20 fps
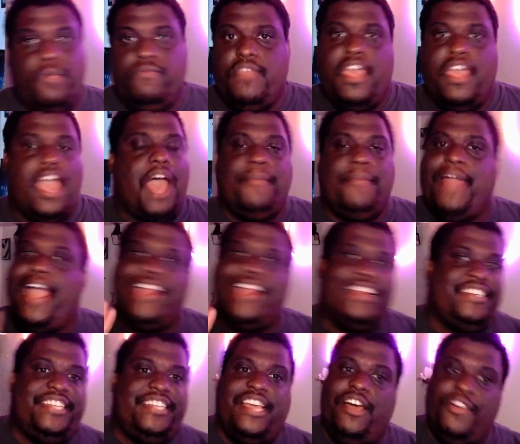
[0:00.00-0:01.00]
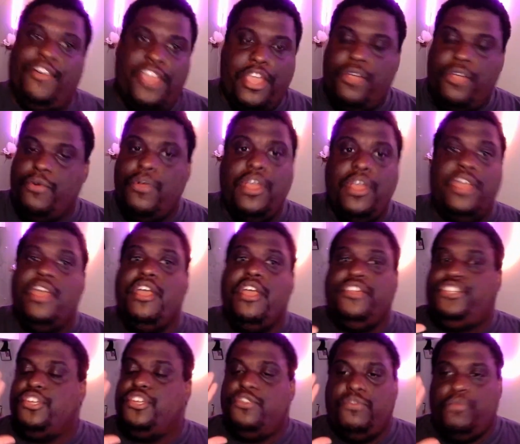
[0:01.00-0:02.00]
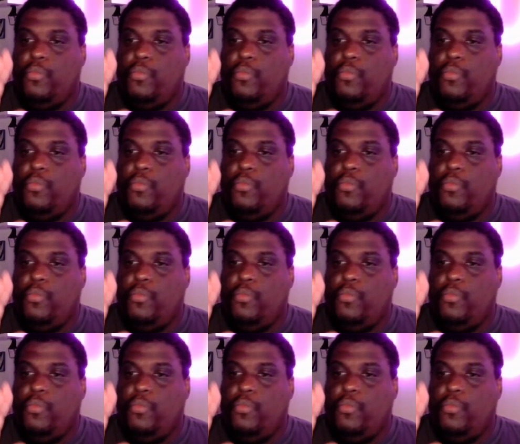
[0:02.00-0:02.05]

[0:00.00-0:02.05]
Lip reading: I'm not going to tell you to